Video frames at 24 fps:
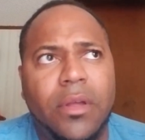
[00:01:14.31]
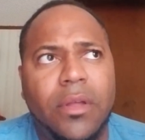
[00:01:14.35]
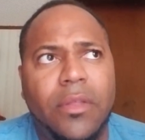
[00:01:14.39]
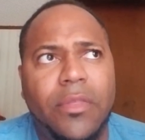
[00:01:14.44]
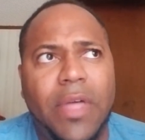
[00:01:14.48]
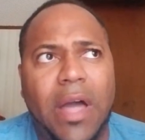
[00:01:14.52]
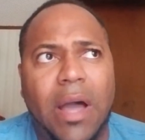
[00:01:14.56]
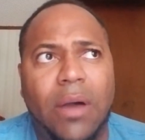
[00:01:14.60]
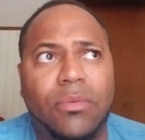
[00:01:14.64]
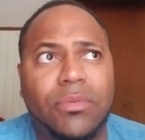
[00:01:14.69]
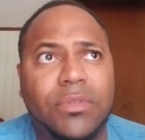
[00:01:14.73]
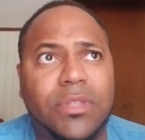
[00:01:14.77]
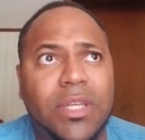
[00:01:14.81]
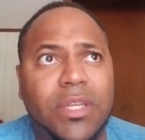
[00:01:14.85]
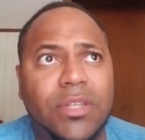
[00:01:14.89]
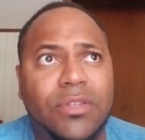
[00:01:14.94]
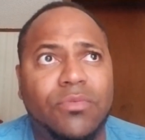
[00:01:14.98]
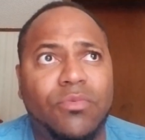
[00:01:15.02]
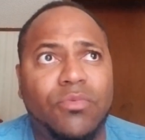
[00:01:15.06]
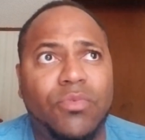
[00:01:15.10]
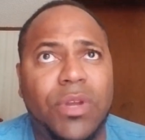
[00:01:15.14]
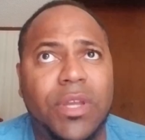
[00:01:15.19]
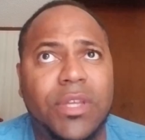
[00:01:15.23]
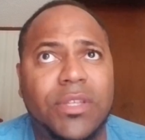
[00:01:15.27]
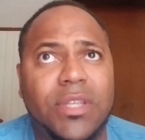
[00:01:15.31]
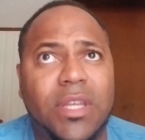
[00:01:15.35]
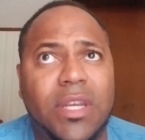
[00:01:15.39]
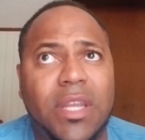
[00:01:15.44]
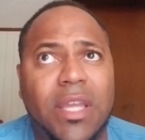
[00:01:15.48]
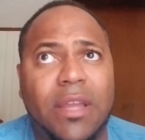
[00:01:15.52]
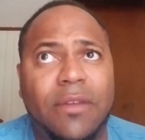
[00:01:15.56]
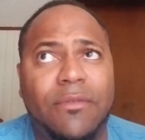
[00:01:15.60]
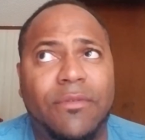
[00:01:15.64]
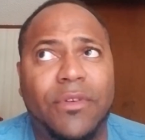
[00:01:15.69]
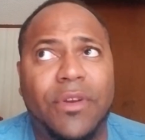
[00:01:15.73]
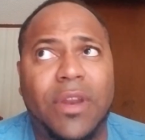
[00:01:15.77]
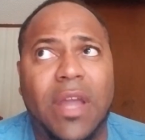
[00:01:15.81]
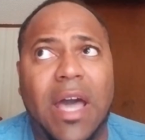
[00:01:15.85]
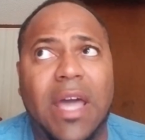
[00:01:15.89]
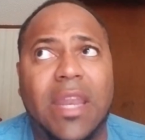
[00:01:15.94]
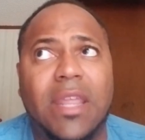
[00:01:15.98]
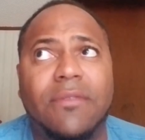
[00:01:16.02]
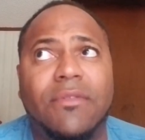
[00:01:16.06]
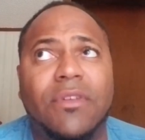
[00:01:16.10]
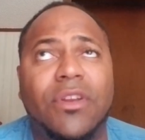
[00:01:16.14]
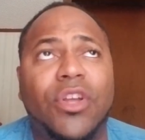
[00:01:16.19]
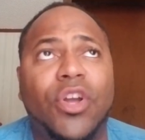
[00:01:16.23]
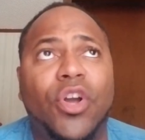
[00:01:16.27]
that was his reasoning for not
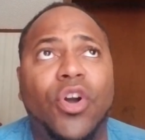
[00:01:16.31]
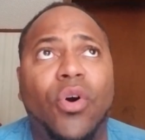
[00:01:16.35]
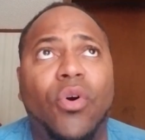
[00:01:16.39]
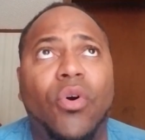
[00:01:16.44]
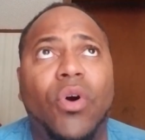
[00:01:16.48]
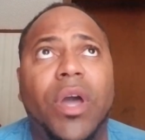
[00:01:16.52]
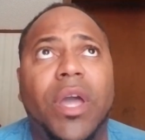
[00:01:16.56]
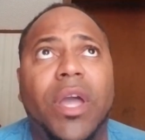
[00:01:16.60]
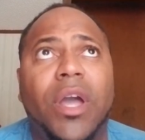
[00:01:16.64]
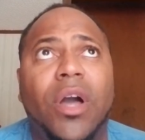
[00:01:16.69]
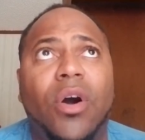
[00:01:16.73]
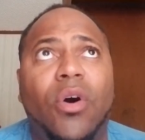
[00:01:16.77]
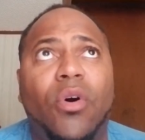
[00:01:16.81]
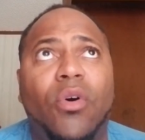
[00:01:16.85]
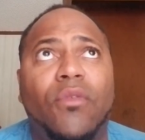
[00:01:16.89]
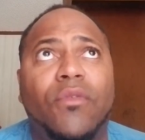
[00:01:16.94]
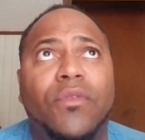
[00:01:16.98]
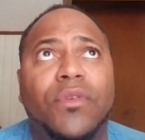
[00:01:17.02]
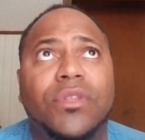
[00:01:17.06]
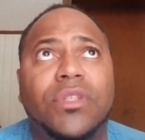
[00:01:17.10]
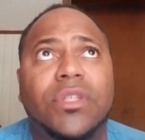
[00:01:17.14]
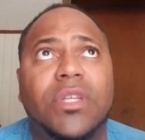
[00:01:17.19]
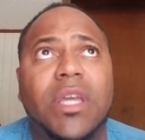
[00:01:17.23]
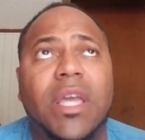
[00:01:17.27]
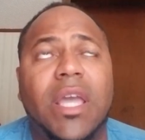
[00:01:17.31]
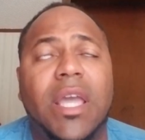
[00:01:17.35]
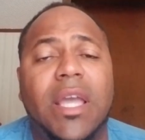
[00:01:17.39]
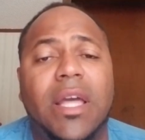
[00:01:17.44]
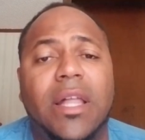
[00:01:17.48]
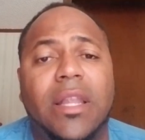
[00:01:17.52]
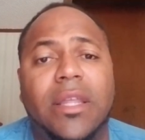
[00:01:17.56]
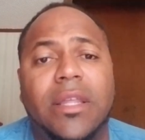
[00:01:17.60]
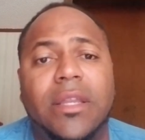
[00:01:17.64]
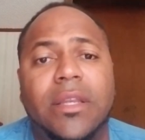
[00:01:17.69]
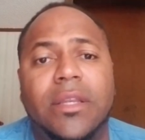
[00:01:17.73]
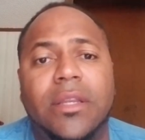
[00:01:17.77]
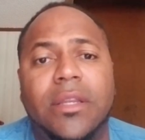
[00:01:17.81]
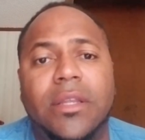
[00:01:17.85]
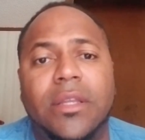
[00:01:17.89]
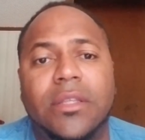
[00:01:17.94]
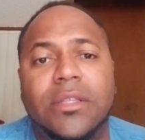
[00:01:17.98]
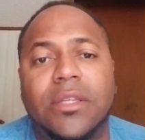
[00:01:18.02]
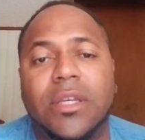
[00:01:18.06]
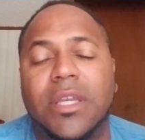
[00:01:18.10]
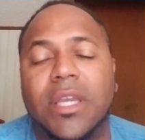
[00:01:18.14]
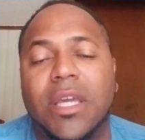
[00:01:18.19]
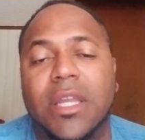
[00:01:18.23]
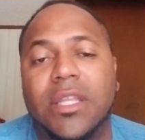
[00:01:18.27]
even going over to England
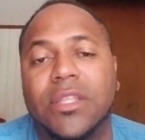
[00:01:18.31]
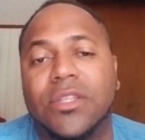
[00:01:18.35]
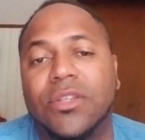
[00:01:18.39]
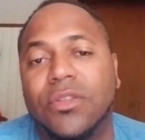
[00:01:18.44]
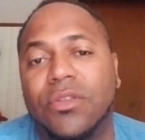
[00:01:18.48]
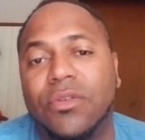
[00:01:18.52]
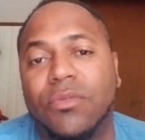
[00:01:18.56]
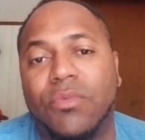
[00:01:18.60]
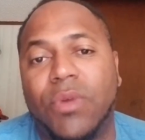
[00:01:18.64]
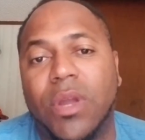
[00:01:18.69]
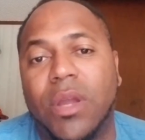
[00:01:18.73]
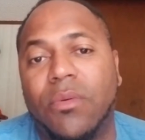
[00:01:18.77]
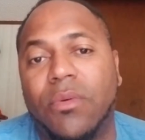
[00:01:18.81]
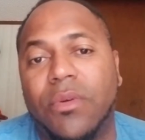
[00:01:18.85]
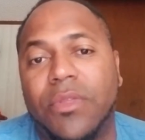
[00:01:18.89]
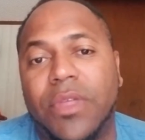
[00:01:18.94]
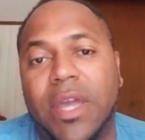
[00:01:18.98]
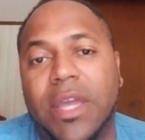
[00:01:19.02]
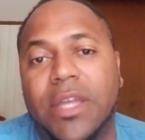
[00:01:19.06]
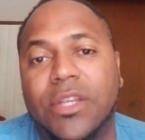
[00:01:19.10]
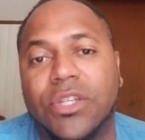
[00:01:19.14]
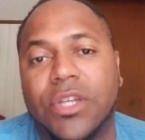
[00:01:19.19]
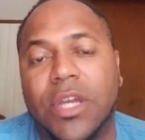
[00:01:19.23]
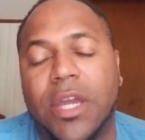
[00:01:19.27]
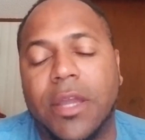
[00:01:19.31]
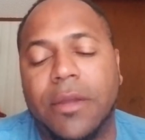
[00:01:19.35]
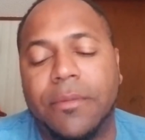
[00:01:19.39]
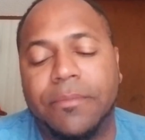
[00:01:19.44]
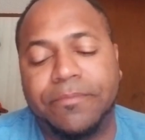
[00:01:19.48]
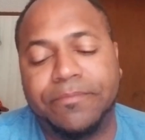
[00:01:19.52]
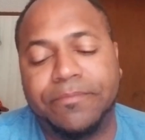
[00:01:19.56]
to get into the ring with AJ.